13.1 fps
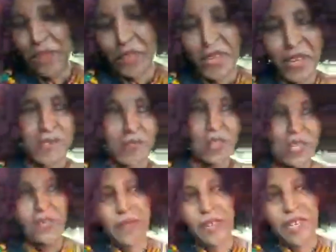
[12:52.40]
free,
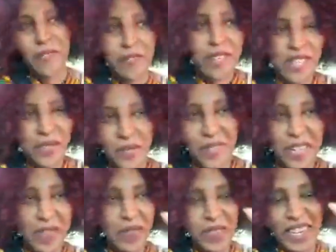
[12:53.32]
free, free, free,
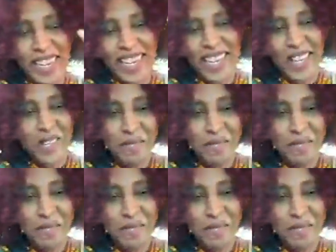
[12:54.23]
free, free.